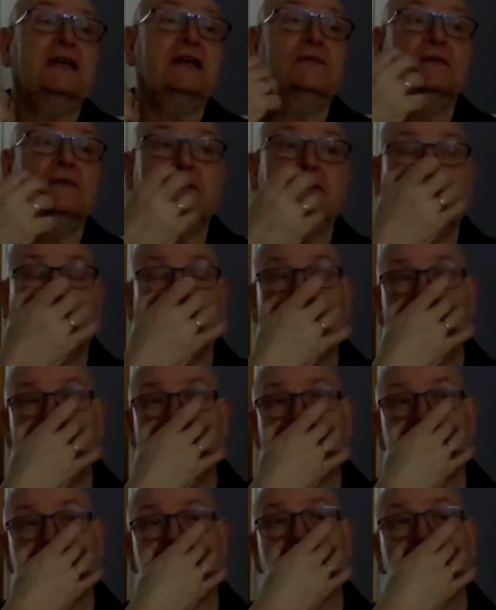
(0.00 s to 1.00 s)
it will come
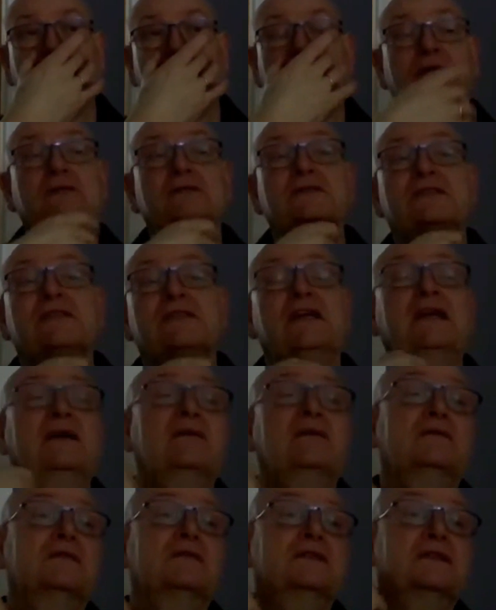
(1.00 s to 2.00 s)
into the nose,
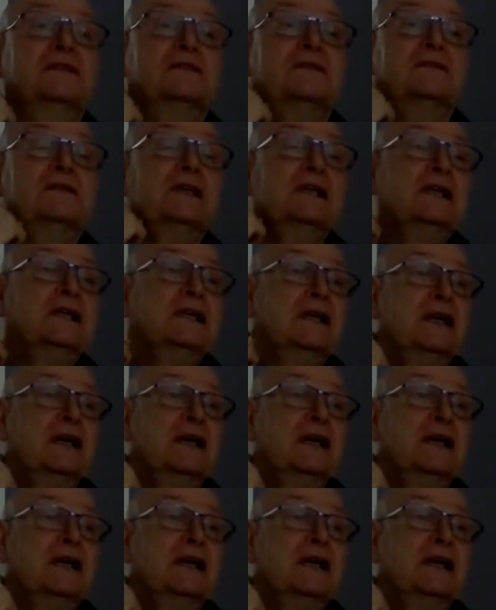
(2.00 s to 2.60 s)
it will,